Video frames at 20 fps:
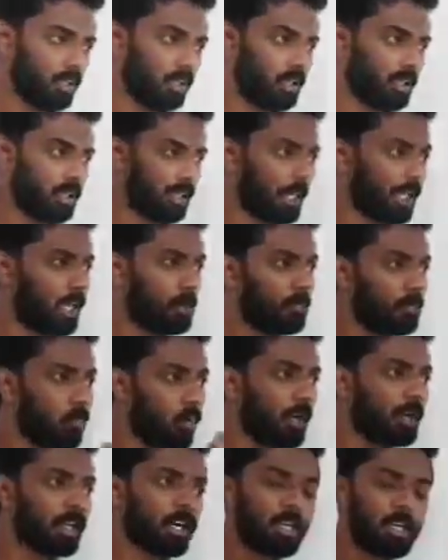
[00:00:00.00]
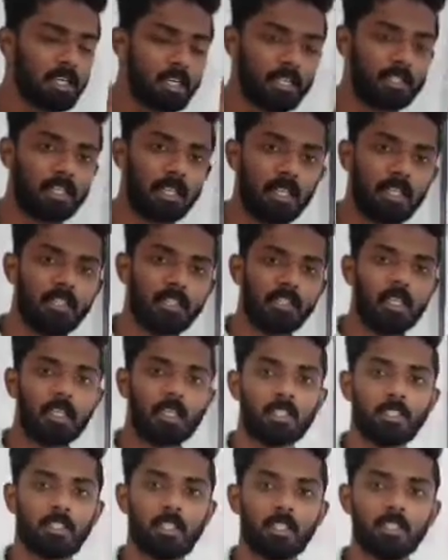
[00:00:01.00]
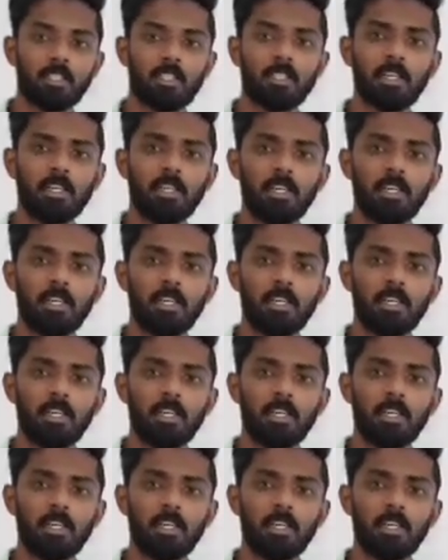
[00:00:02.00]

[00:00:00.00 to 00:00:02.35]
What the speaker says: the type 1 conditional sentence in the sense